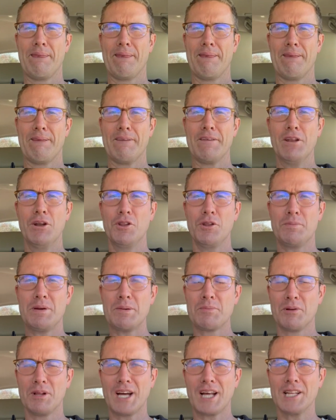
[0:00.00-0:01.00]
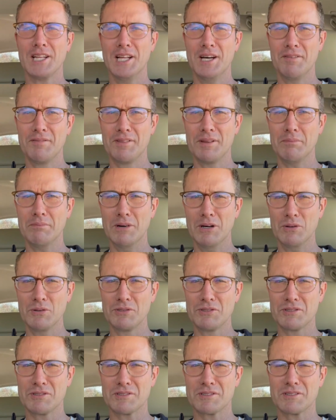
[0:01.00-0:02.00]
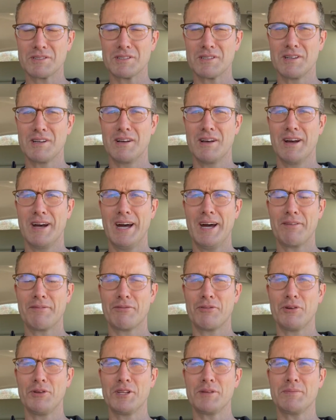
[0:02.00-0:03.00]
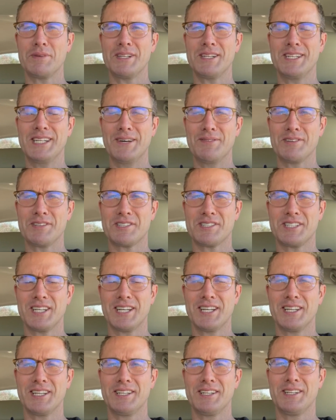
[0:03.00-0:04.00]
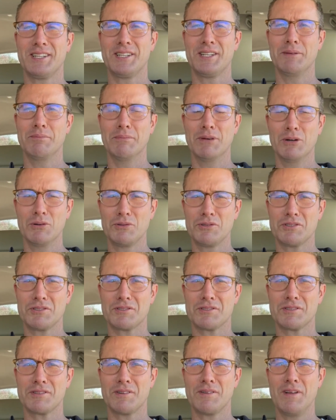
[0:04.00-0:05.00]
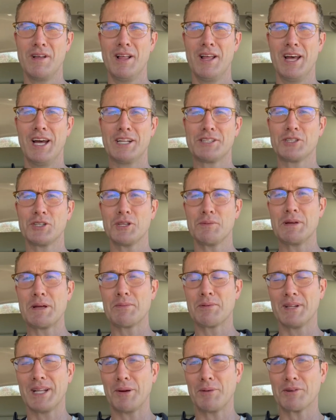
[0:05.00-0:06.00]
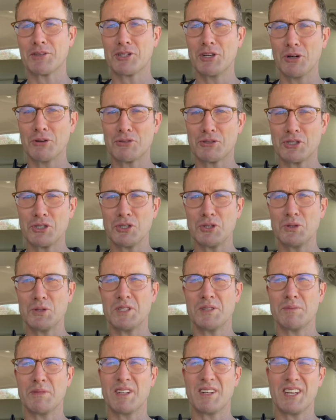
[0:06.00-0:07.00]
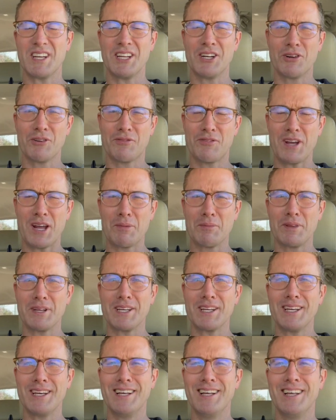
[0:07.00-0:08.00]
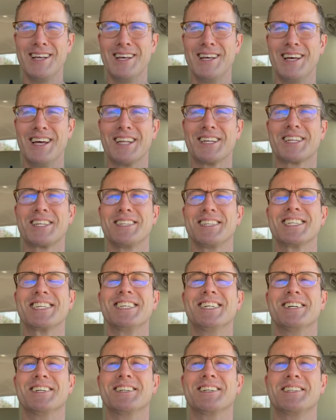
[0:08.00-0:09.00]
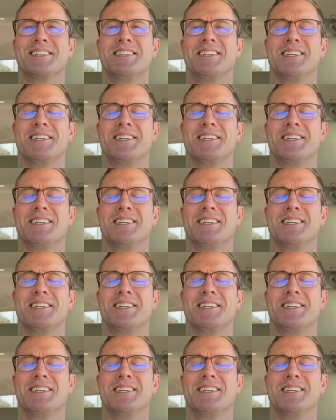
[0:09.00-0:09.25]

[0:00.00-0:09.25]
you know, the people I love the most have really been devastated the most. And so the people I would go to in my inner family and could lean on,